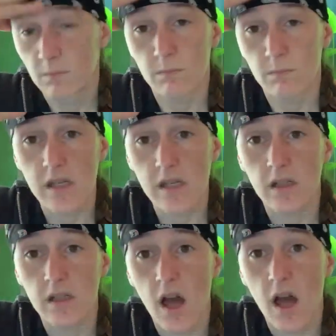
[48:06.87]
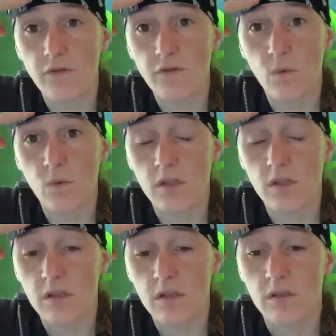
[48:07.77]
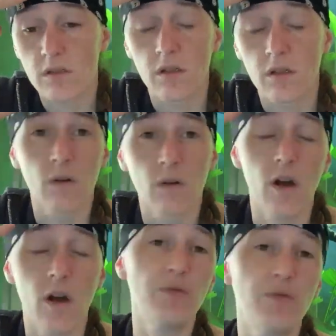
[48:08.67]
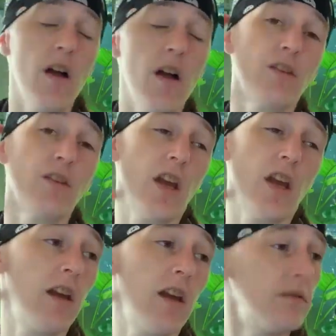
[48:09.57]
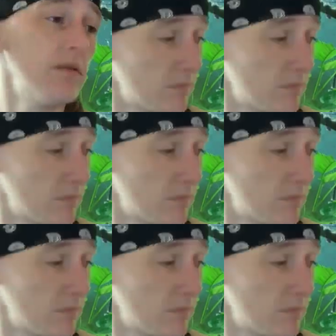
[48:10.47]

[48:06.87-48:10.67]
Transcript: making a lot of noise. What's wrong, Jaden?